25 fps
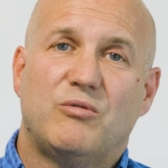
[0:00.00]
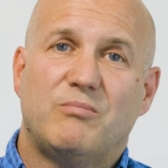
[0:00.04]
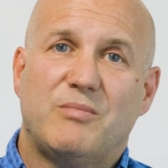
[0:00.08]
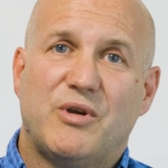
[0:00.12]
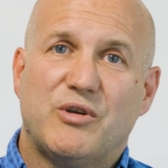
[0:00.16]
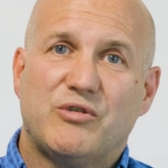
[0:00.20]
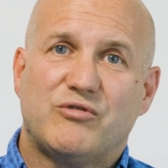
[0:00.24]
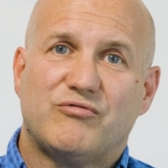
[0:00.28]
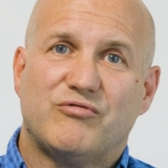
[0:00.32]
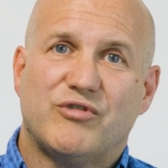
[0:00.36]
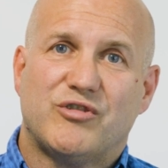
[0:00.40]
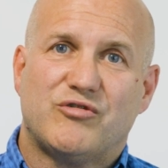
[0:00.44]

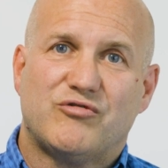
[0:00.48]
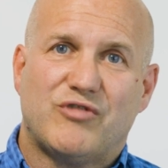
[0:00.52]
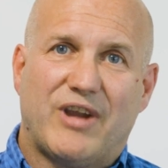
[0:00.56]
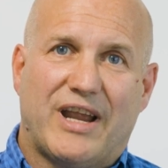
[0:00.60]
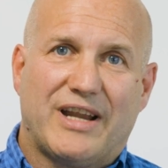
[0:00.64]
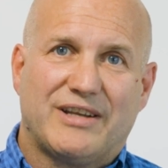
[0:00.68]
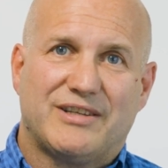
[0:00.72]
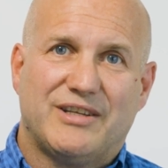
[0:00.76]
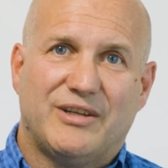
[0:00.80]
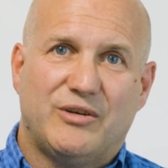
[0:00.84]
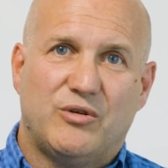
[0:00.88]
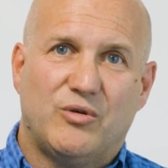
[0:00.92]
most
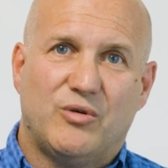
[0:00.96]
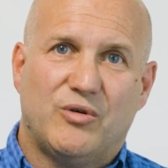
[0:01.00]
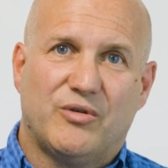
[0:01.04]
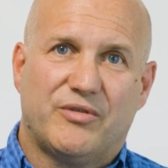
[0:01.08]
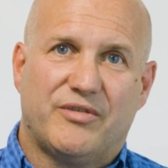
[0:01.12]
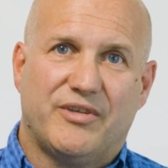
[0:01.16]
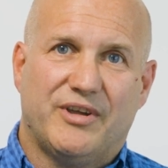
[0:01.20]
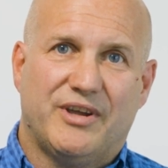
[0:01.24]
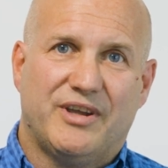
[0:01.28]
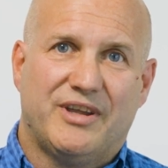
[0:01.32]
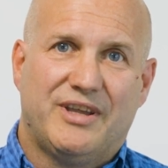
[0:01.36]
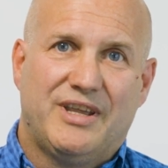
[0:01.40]
retracted
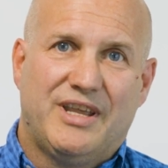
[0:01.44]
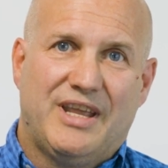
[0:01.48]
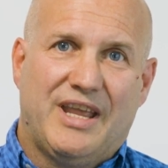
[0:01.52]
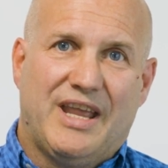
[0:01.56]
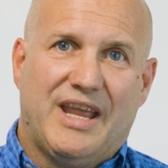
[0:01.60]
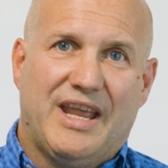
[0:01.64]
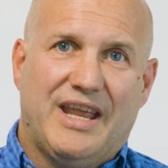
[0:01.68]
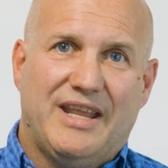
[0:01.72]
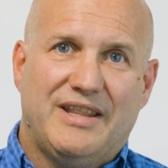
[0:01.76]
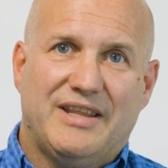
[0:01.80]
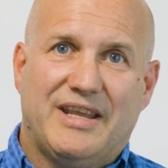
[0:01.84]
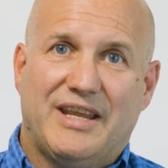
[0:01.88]
author
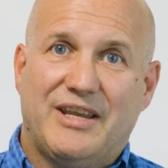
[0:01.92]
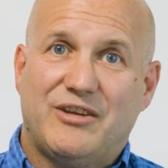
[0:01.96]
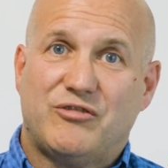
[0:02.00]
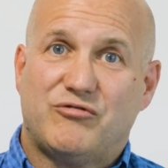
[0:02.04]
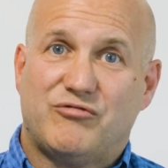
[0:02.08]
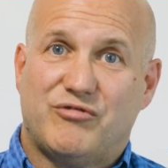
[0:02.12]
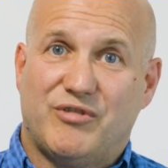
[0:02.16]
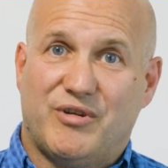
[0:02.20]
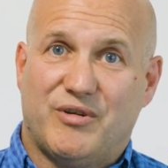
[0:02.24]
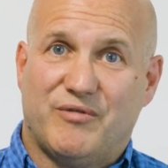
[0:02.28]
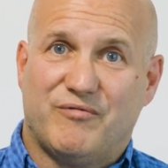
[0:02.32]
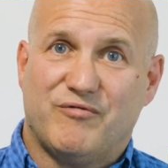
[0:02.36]
in the
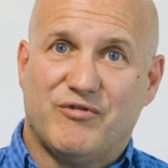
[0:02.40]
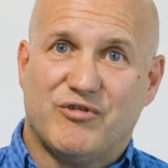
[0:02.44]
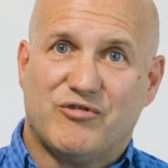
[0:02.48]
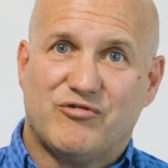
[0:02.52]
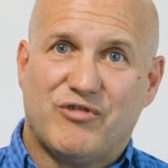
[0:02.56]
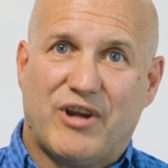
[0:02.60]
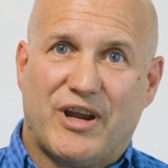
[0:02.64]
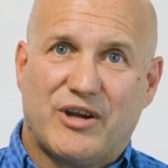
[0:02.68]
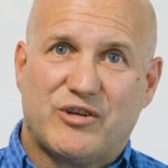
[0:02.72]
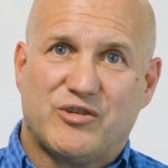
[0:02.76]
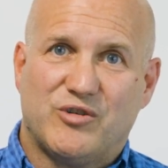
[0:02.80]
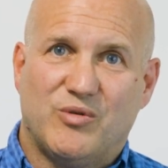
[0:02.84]
history of
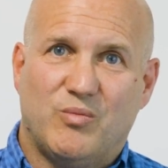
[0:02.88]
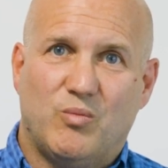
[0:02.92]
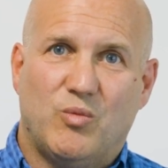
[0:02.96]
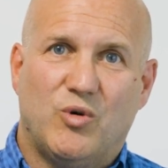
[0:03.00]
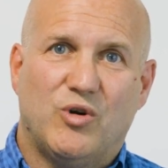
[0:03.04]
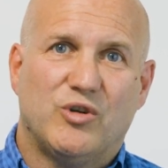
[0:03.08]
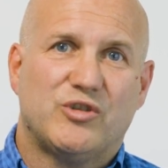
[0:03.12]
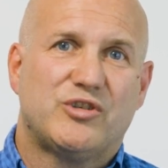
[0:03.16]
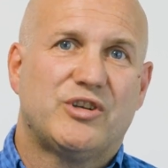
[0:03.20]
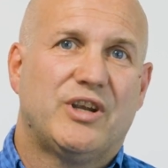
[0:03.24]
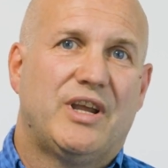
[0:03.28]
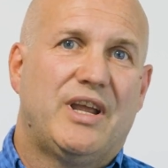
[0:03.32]
Retraction
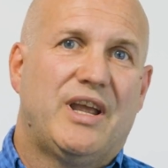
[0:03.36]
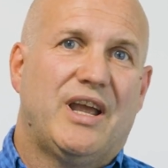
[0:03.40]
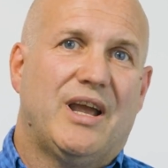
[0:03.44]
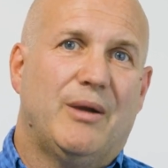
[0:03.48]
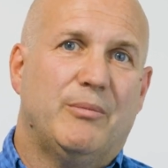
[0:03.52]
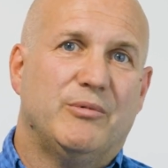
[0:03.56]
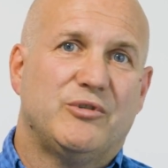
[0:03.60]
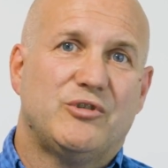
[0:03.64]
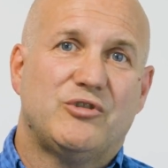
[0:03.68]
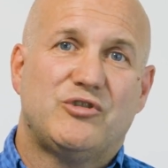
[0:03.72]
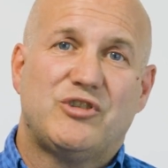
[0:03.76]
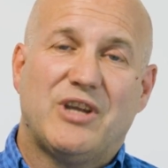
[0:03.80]
Watch and
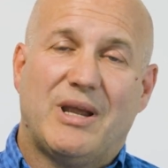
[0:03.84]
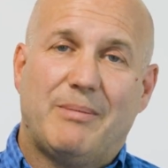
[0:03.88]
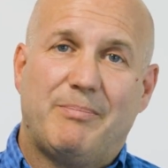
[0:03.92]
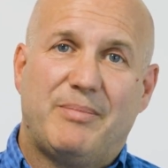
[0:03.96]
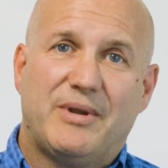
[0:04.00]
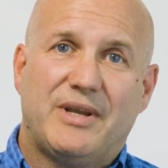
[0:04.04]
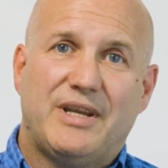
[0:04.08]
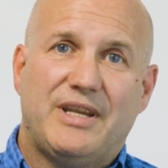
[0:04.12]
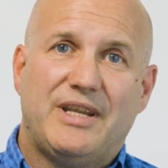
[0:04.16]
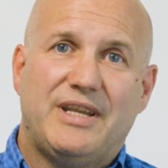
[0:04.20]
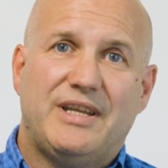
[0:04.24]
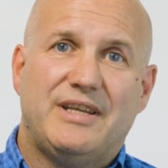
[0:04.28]
was a
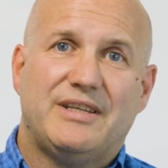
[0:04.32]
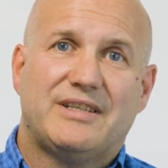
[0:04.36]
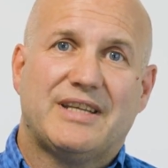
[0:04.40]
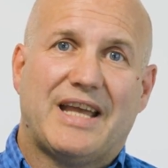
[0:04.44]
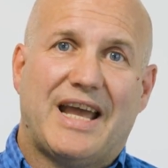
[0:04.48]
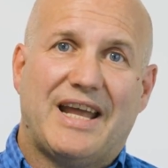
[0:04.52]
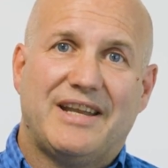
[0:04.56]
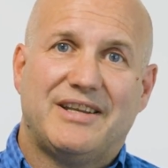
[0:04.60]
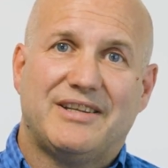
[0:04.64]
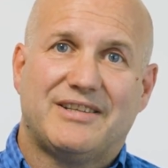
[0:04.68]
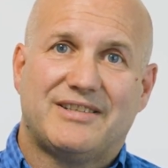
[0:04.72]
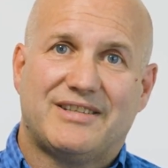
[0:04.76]
Japanese
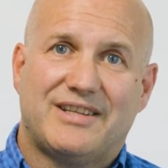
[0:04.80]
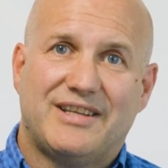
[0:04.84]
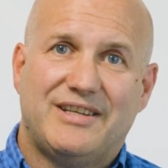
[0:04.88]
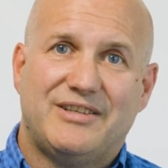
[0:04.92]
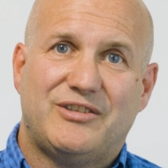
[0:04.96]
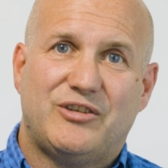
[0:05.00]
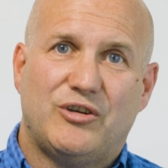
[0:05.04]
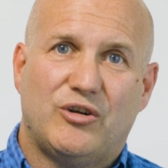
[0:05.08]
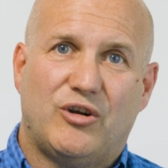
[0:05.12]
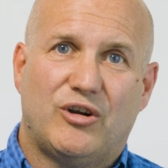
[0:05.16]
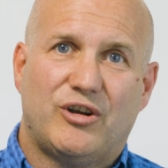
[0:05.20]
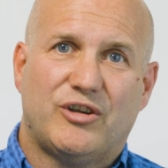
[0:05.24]

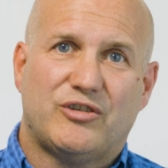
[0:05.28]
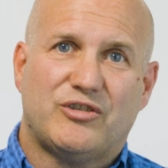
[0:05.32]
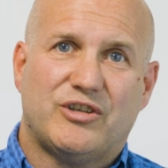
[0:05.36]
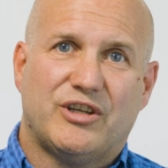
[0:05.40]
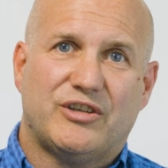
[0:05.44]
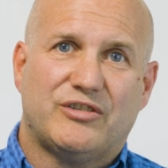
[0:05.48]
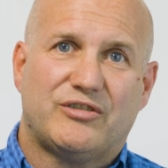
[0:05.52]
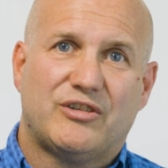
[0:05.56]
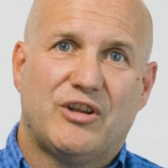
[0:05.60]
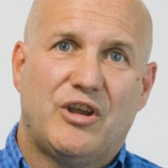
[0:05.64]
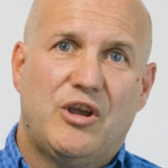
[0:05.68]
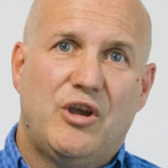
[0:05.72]

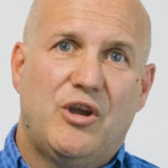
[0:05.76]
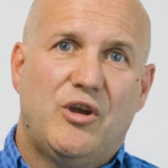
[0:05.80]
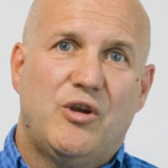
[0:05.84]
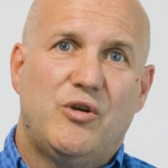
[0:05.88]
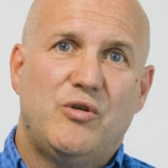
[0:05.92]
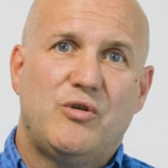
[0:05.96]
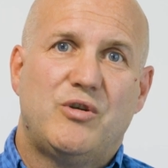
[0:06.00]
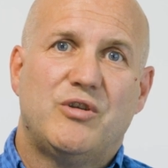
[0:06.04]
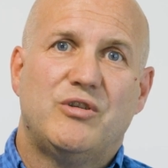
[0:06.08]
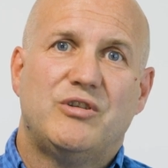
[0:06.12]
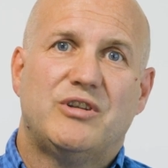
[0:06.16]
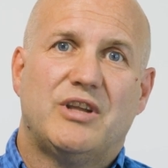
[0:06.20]
anesthesiologist
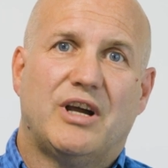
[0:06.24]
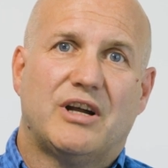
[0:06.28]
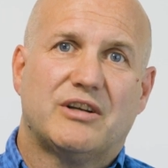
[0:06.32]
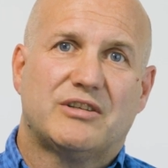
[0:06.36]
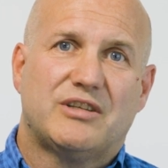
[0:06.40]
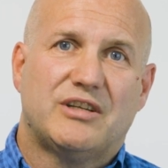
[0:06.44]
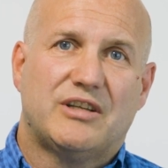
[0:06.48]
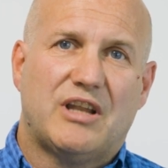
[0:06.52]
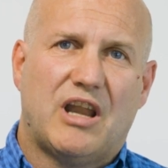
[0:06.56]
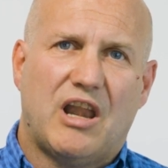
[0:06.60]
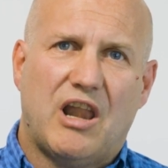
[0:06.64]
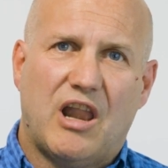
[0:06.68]
who
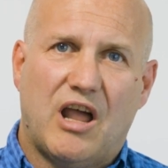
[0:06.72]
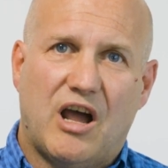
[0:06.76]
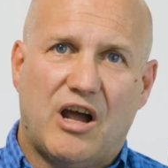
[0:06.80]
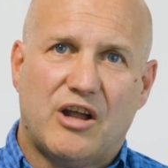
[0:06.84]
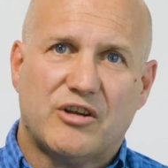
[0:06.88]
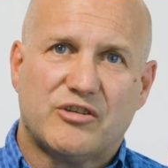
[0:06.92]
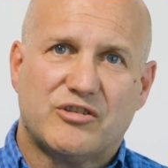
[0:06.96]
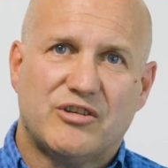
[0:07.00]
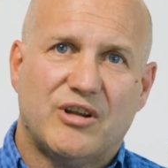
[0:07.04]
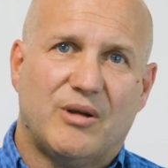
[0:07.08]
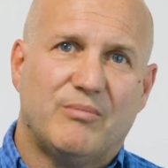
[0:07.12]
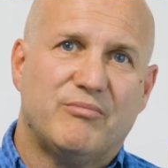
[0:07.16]
conducted a
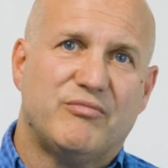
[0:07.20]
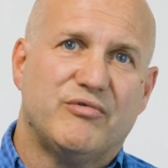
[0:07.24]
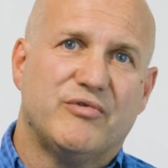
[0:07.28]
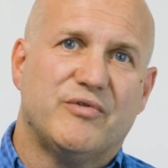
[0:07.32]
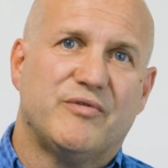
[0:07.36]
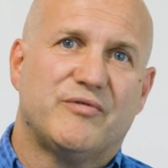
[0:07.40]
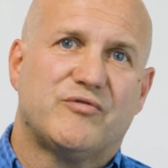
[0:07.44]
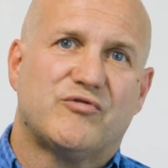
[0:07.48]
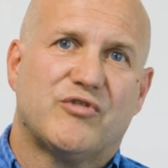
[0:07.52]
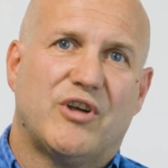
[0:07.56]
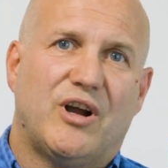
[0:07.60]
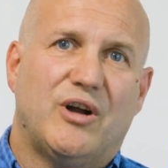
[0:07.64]
large number
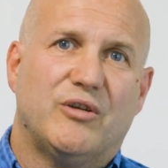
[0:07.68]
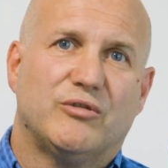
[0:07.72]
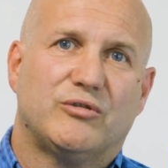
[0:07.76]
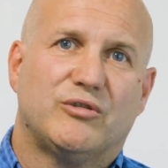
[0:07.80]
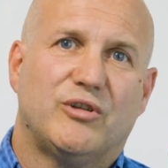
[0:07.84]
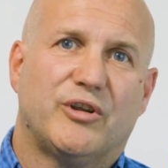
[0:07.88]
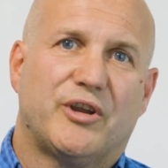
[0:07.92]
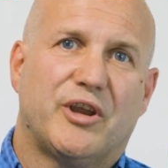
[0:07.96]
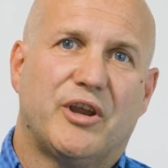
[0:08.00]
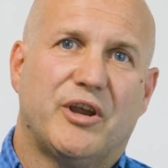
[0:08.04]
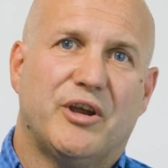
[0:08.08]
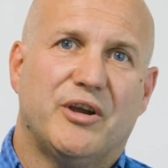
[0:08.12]
of trials
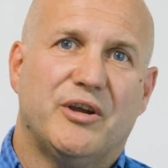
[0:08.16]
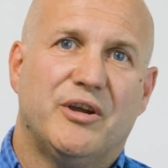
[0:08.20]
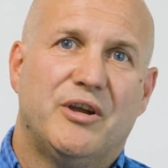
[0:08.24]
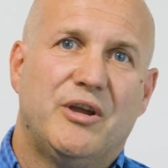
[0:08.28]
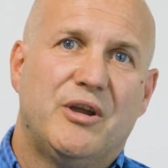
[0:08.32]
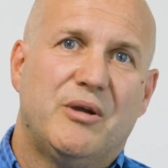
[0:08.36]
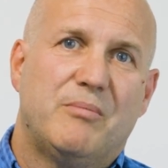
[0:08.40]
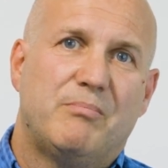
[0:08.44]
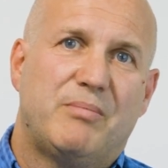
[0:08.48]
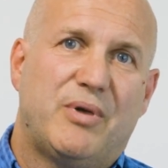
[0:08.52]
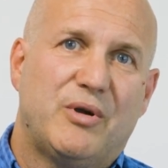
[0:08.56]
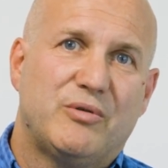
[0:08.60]
looking at
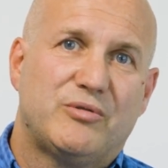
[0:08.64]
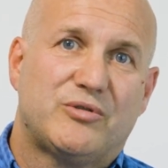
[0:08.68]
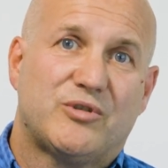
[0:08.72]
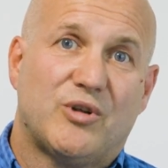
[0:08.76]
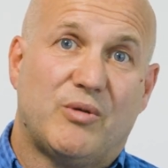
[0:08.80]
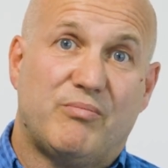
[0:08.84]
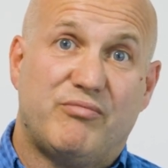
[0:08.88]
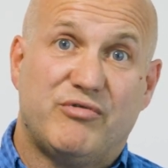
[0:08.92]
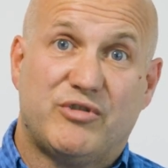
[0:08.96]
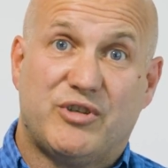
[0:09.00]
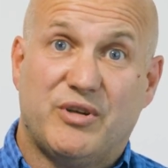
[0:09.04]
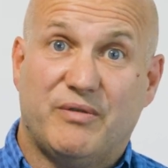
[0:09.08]

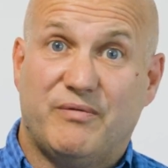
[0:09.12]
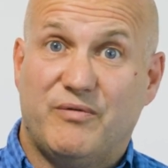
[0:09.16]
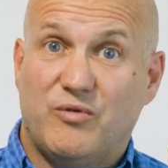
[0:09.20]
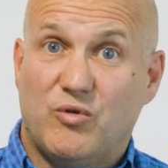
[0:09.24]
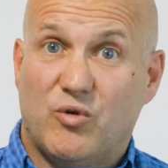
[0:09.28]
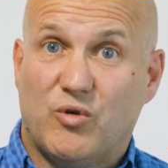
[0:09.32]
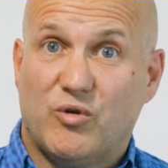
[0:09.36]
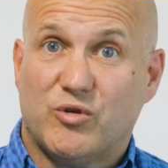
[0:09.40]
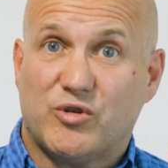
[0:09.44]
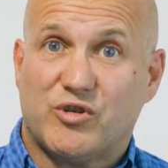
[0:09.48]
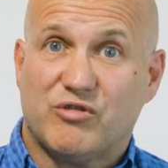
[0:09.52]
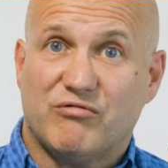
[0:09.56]
post-operative
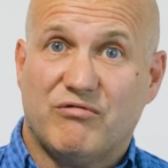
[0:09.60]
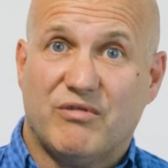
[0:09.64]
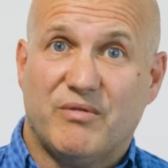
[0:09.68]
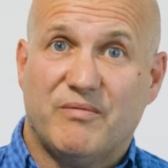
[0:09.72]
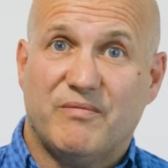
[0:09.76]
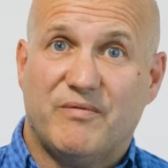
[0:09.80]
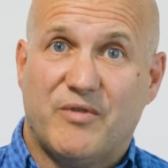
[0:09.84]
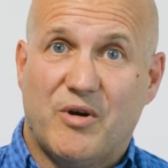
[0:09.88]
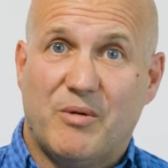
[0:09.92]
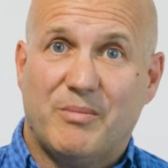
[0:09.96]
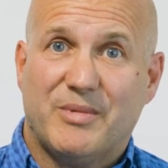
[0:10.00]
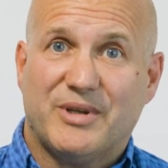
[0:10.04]
nausea
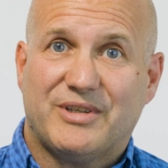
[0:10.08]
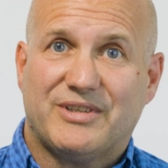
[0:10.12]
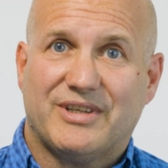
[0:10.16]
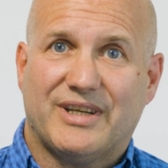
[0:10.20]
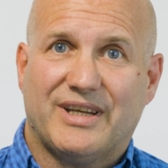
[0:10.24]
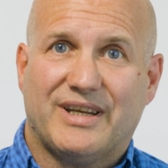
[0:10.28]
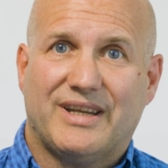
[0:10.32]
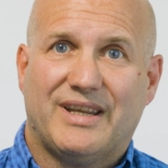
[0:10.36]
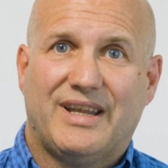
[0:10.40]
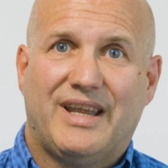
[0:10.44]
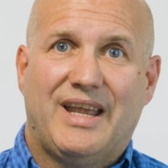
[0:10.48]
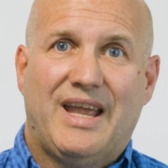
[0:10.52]
and
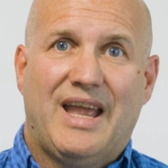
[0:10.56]
vomiting.